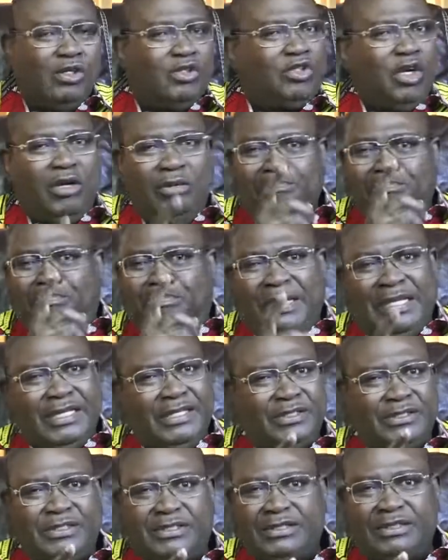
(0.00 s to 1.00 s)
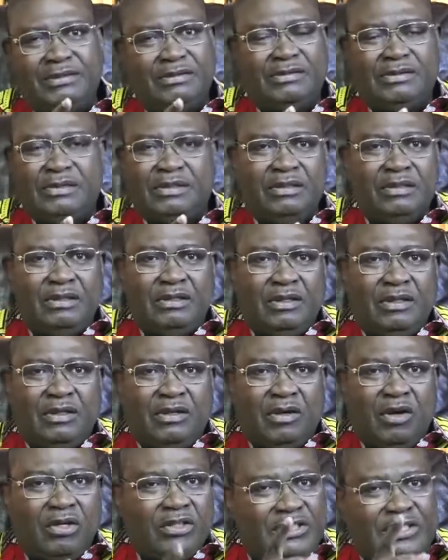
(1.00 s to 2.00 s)
Don't build
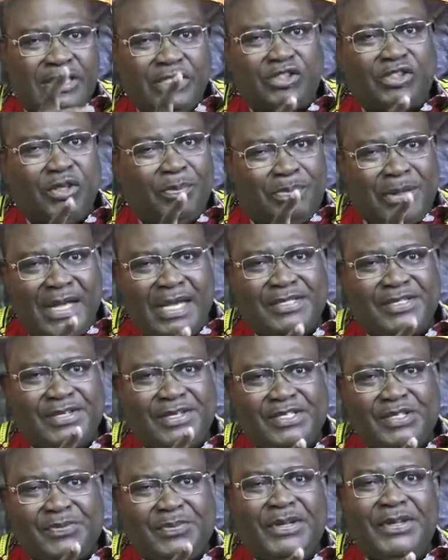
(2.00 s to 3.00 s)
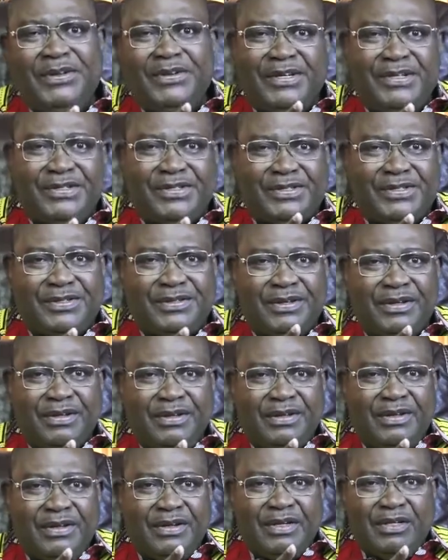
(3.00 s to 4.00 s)
on just your past experience.
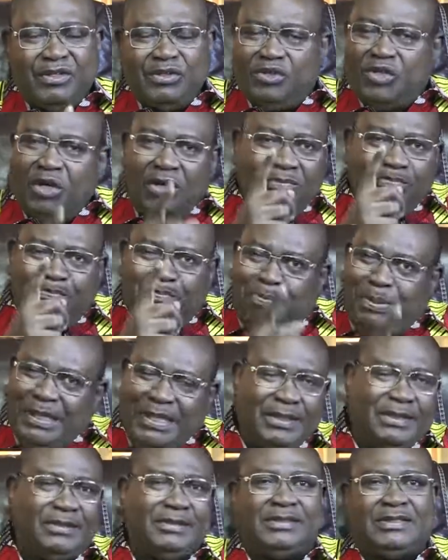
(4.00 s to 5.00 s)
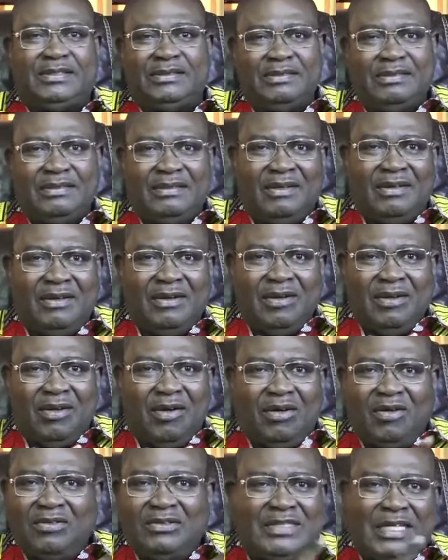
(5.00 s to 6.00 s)
Don't build
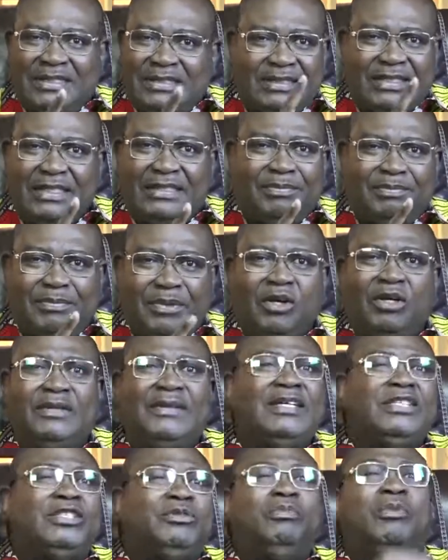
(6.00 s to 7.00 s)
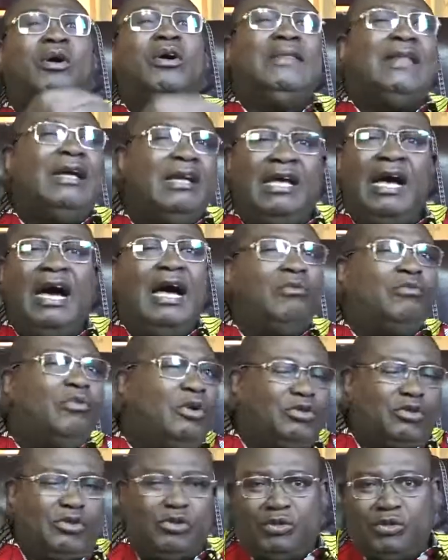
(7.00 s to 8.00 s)
on just it, because there is more that God
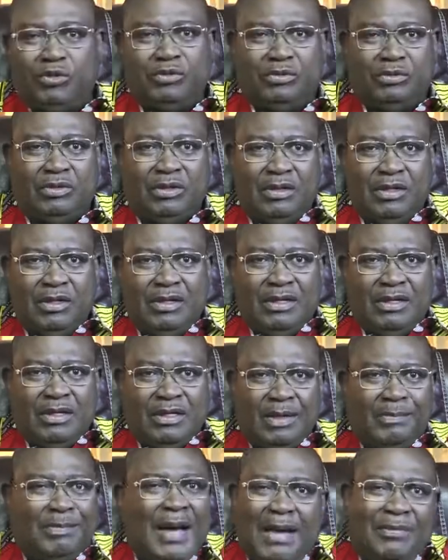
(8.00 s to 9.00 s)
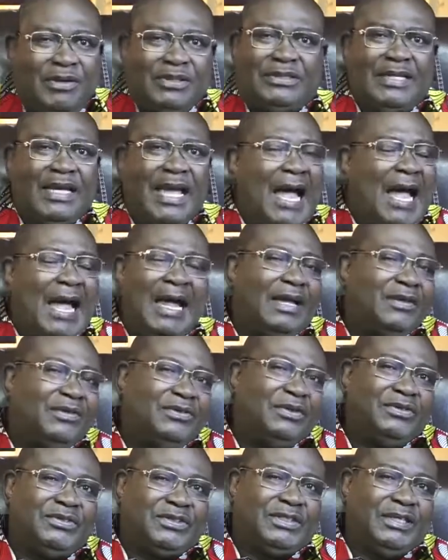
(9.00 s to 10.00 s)
wants to do. The Bible says, I
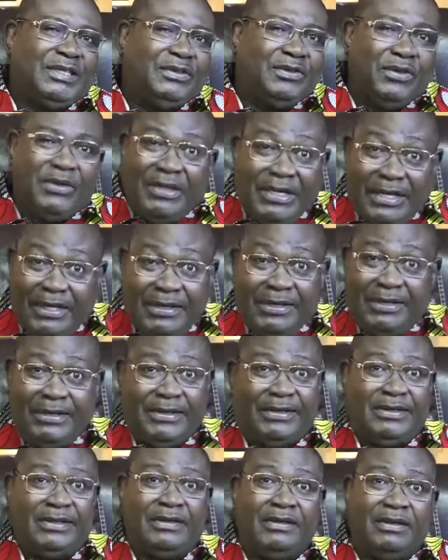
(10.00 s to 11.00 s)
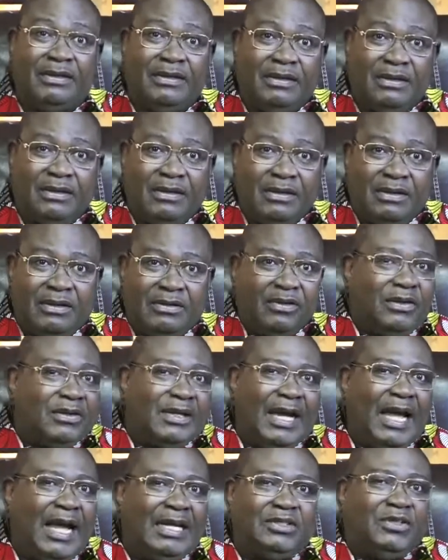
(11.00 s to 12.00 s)
have not seen, nor ear heard, nor
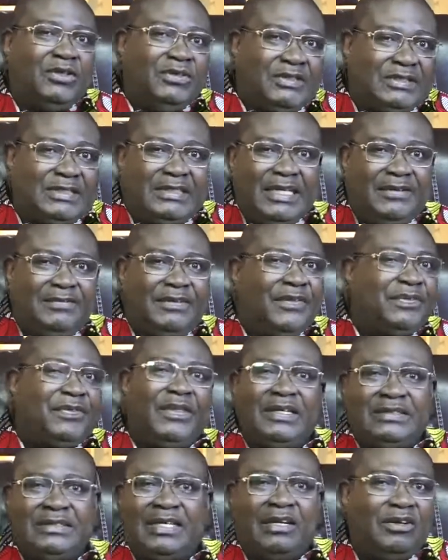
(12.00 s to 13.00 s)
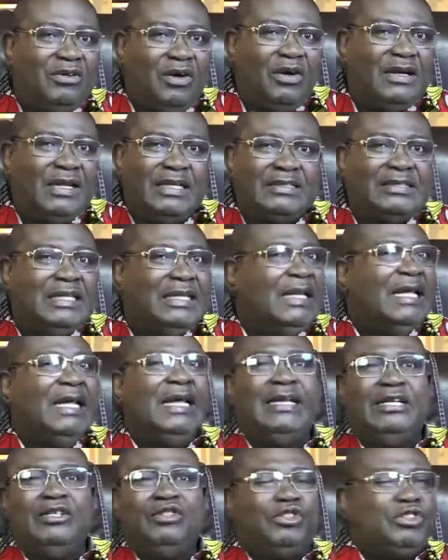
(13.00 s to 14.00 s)
the heart conceived, the things that God has
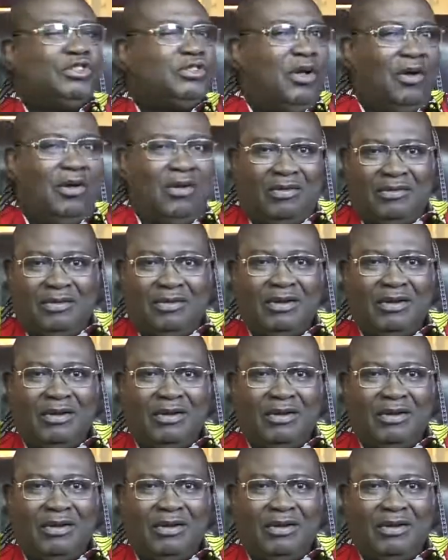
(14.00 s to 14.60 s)
laid in store.